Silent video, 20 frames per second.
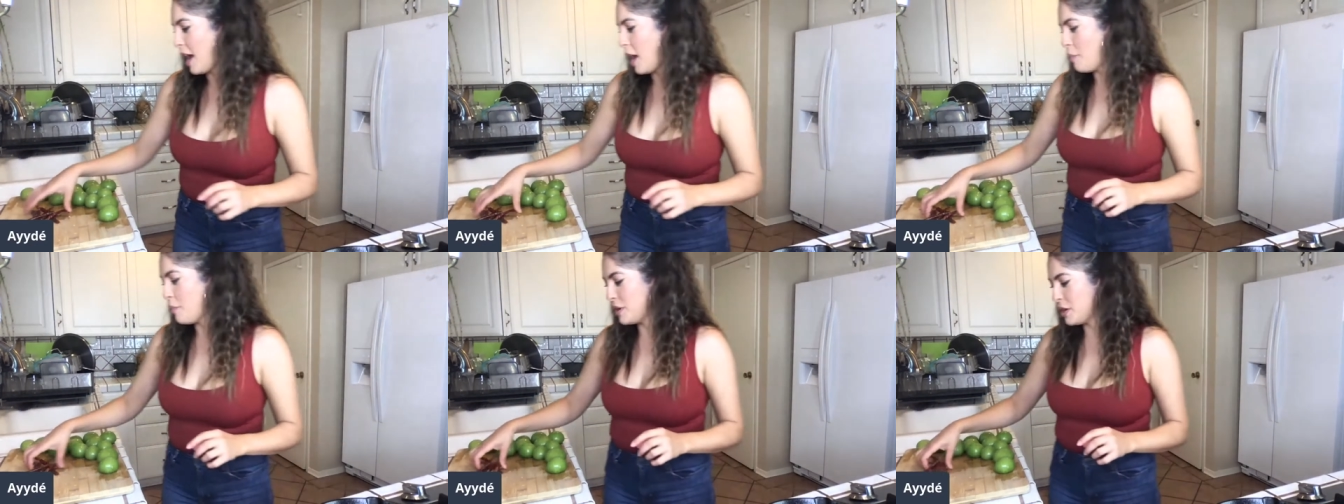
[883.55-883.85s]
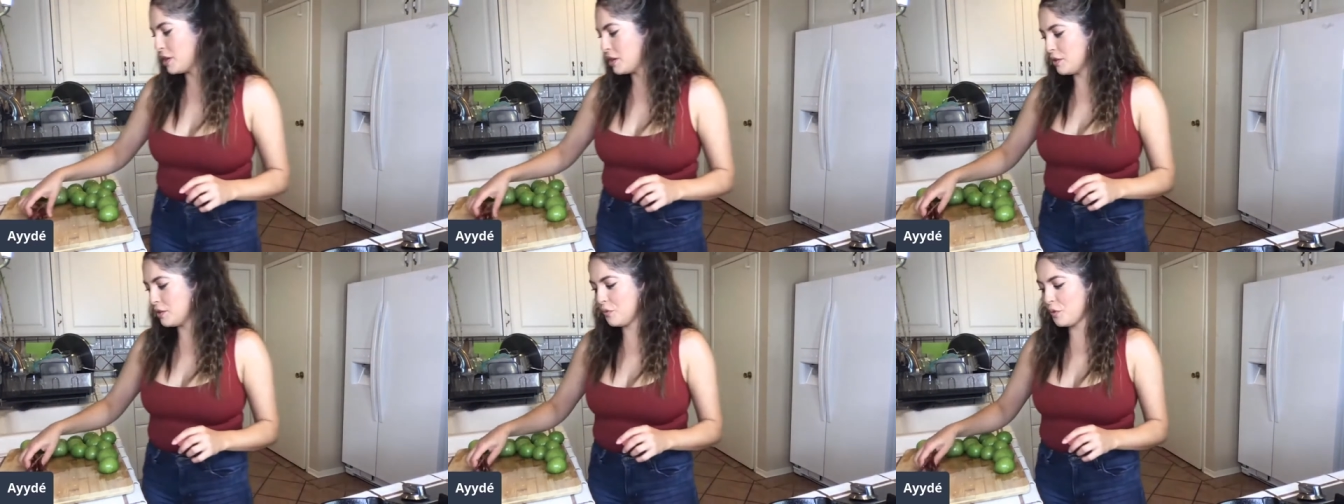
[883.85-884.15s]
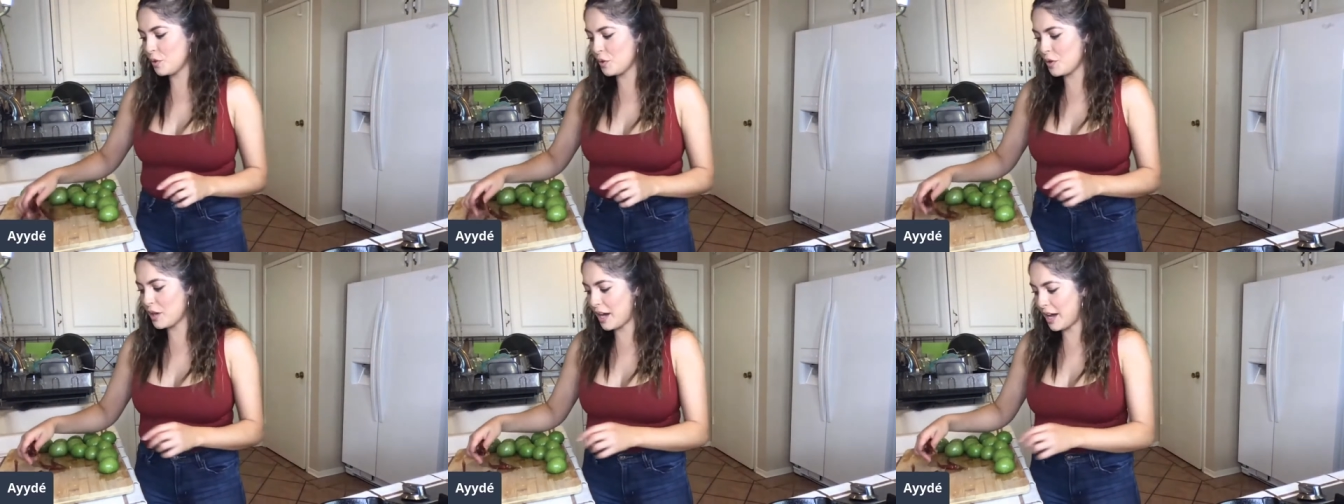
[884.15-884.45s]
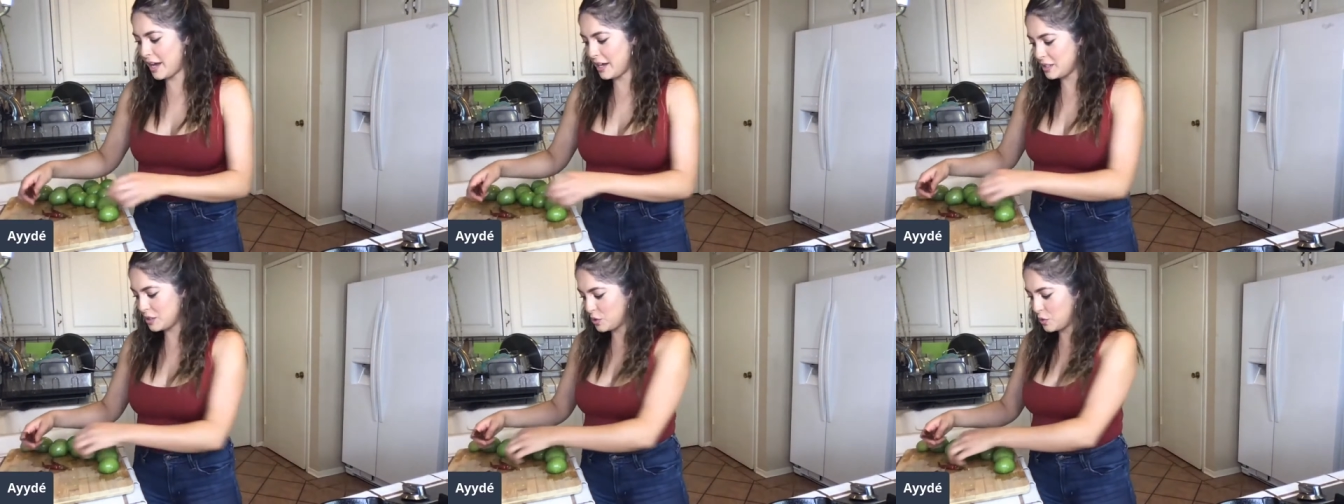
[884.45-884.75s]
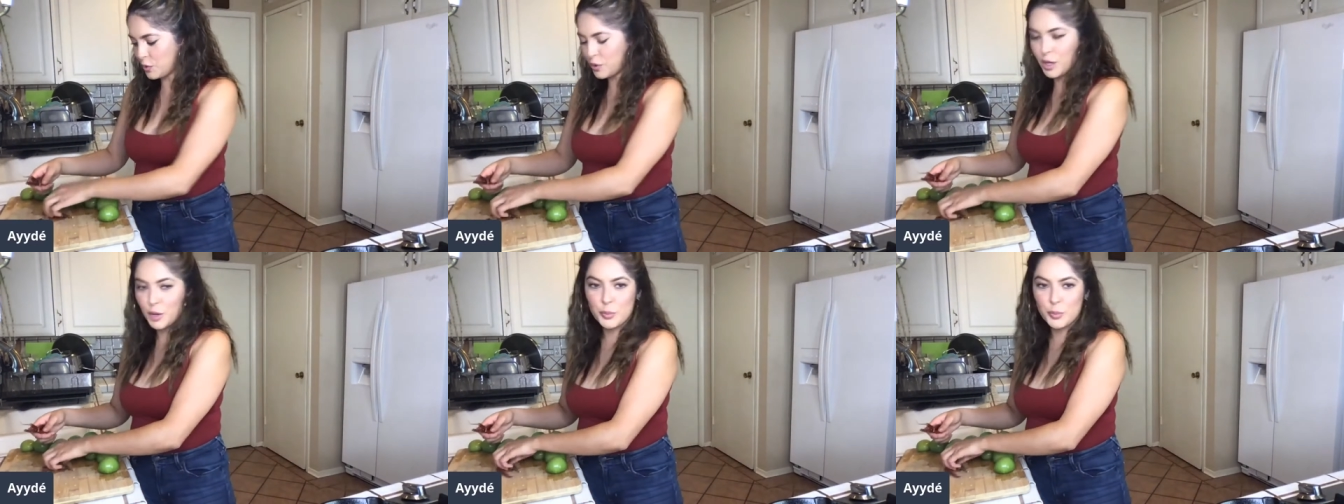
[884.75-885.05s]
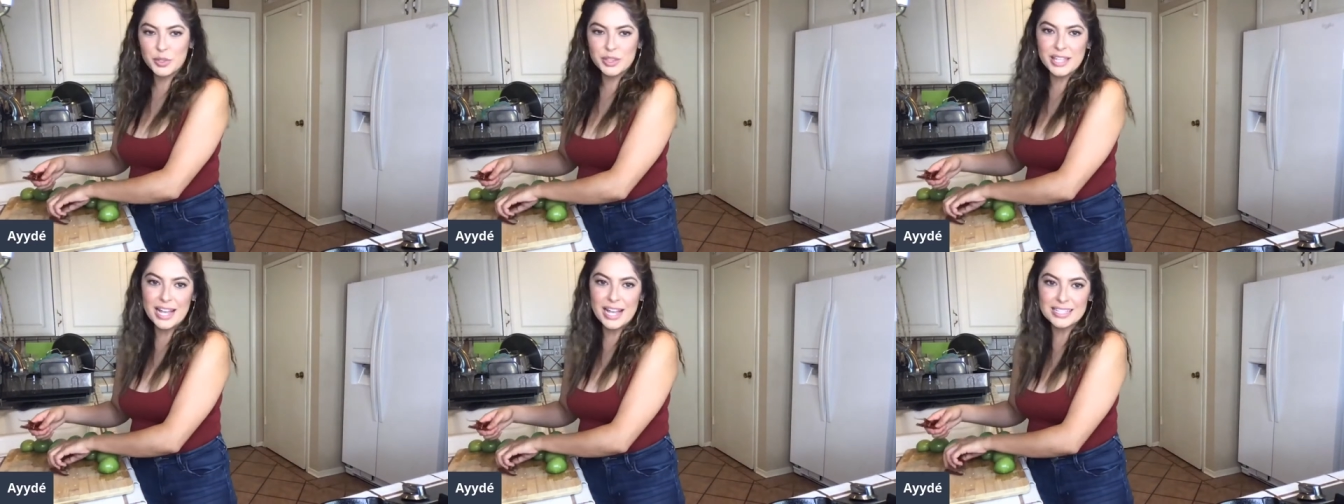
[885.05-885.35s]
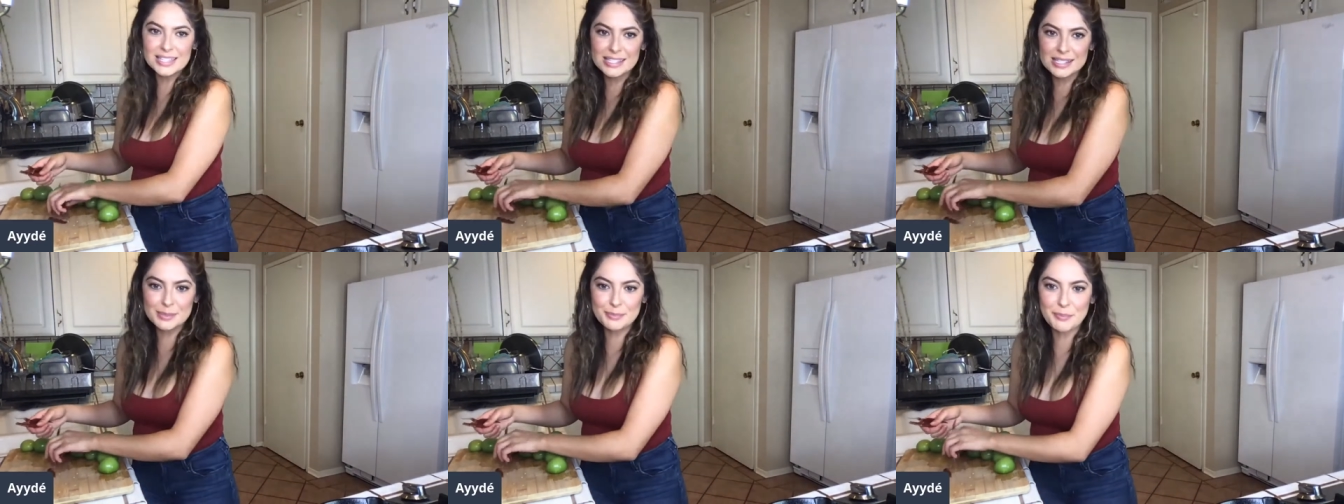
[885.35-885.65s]
How many of you guys grew up with
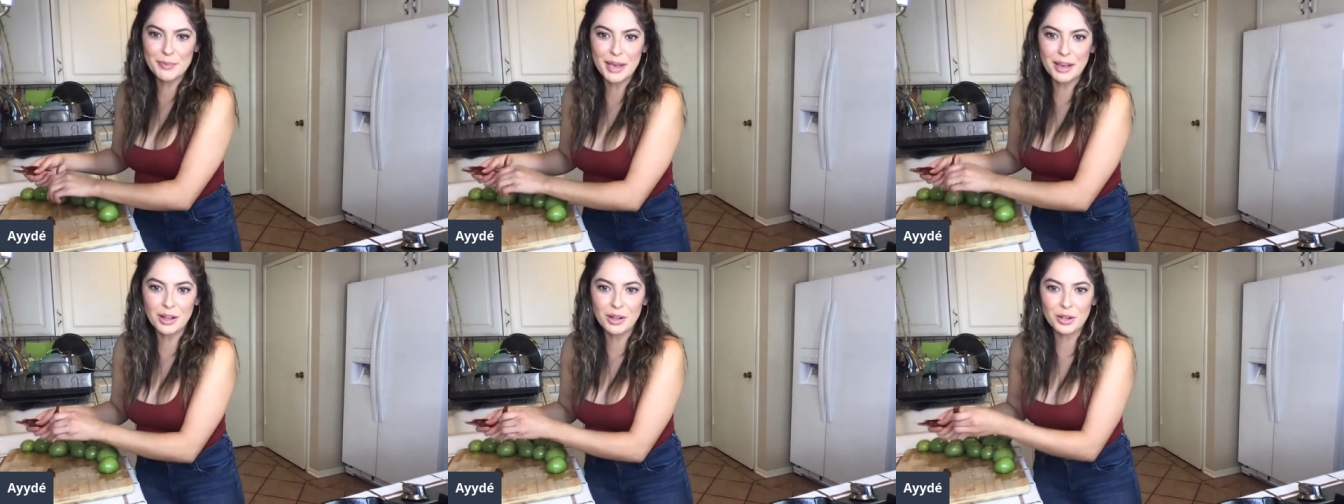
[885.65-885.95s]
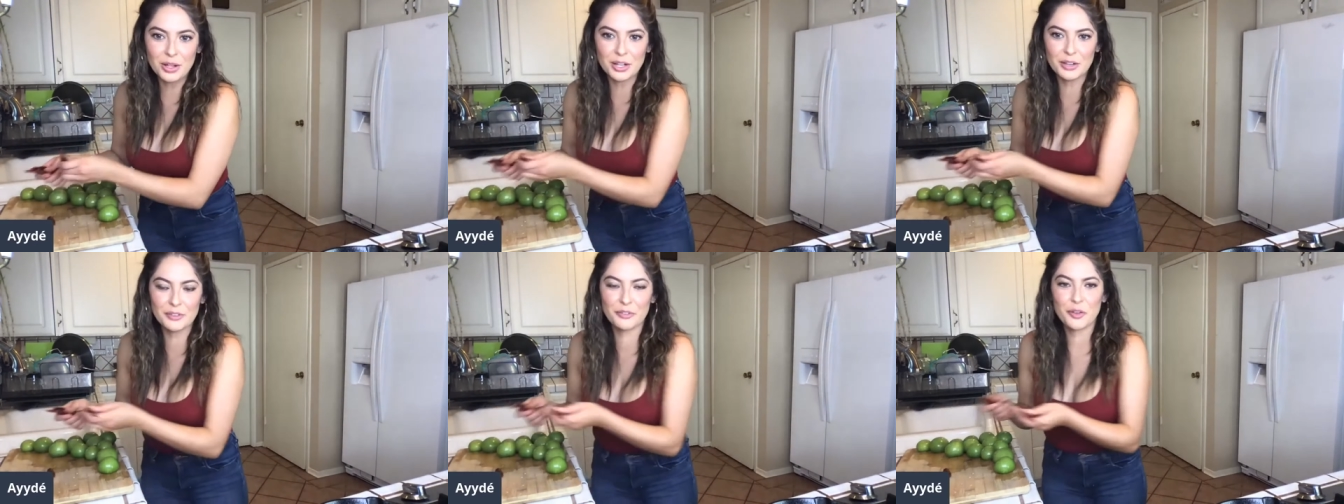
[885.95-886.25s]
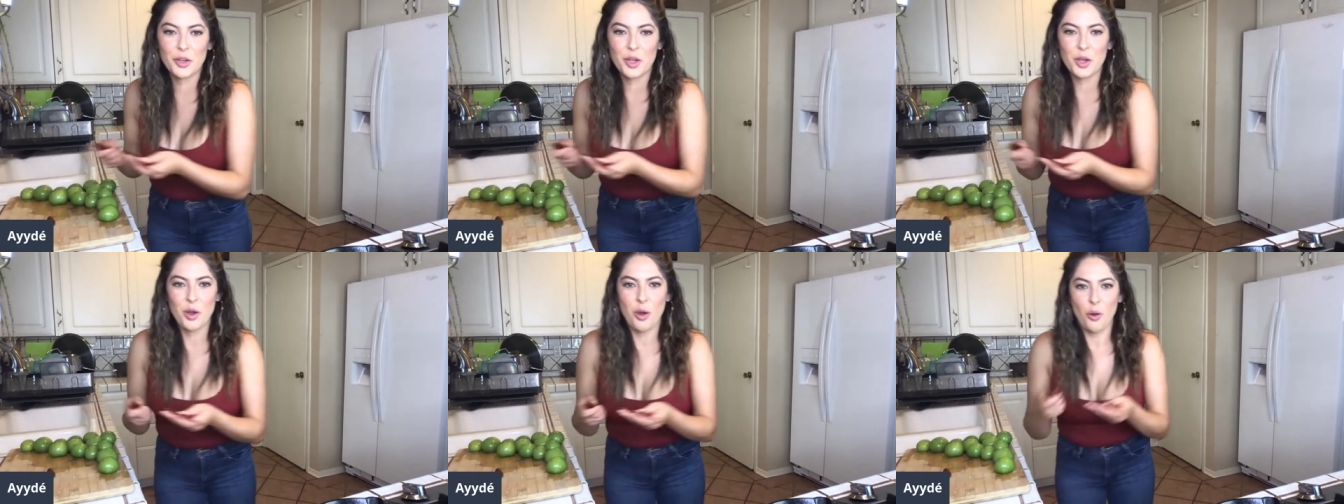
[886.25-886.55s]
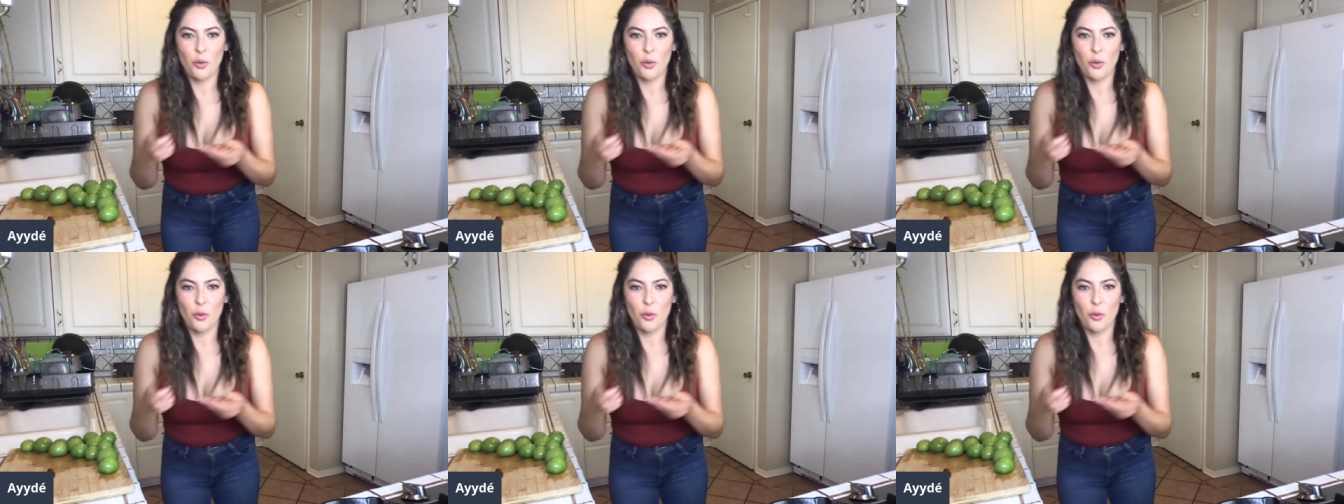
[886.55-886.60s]
that smell of